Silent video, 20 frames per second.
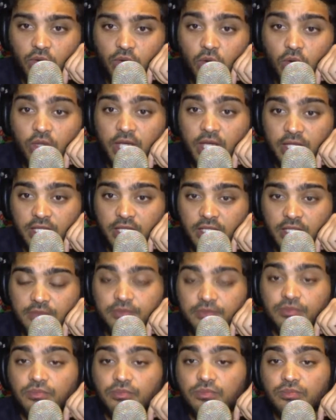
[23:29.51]
or getting
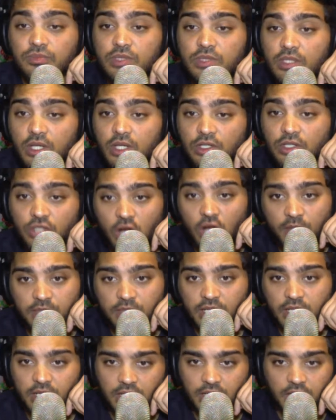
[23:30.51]
dropped.
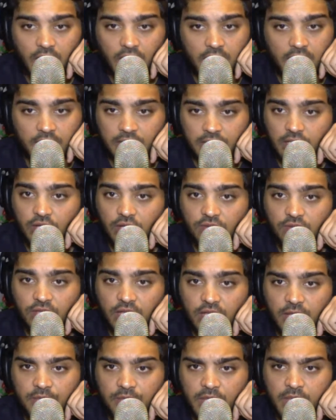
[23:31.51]
I agree over there.